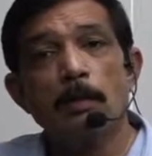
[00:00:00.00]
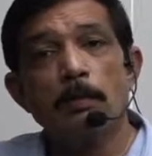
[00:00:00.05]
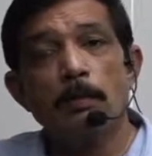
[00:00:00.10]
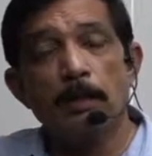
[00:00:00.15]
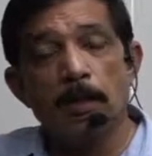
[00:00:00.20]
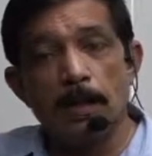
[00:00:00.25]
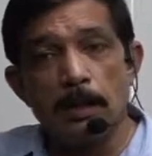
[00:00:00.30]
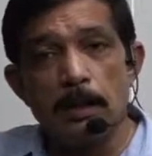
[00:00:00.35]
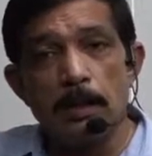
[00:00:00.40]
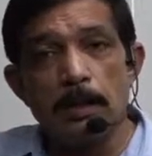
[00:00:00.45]

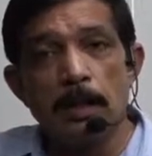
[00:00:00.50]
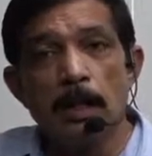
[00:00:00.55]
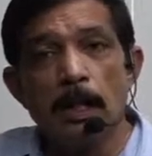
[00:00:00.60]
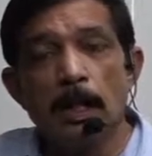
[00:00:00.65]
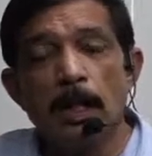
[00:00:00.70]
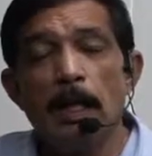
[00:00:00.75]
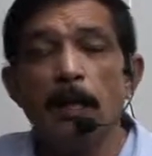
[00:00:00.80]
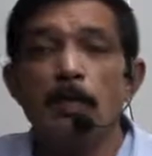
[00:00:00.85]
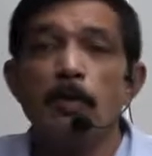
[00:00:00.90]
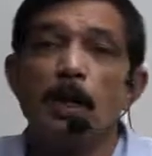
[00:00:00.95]
pet,
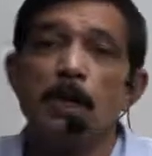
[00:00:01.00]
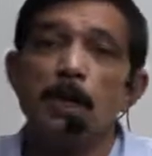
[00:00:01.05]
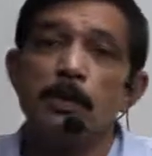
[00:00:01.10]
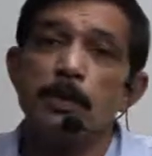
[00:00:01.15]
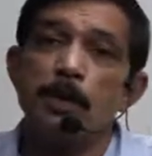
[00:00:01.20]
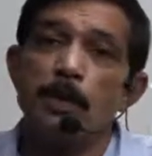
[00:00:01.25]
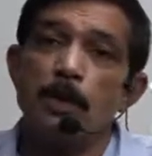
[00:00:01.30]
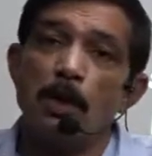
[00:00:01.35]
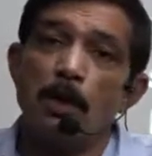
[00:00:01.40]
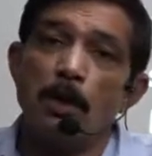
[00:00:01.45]
it becomes
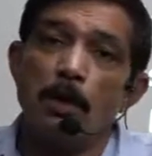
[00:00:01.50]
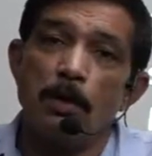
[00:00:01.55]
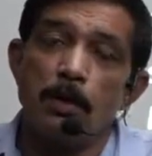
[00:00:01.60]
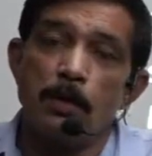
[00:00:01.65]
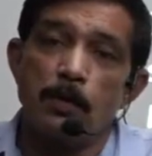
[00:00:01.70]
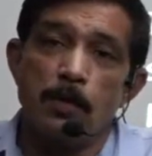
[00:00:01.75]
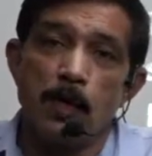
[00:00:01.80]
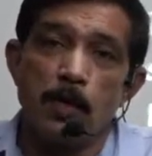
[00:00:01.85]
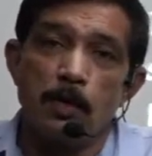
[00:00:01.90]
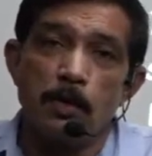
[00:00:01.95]
your
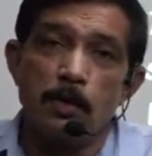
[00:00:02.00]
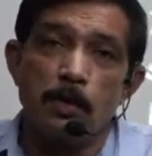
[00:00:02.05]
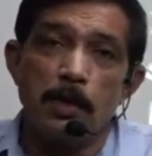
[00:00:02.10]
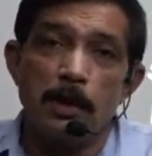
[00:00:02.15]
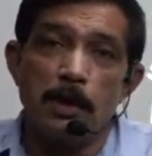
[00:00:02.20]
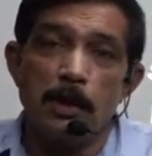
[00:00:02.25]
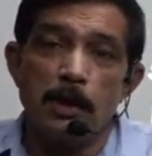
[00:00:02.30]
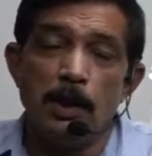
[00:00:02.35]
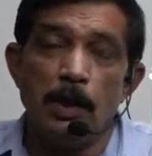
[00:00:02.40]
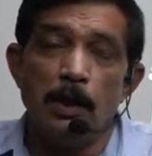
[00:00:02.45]

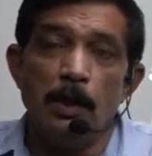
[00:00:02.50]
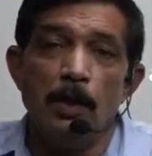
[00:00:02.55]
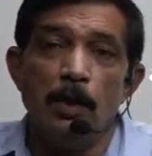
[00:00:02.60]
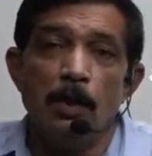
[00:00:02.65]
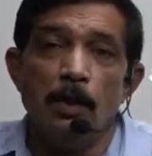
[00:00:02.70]
responsibility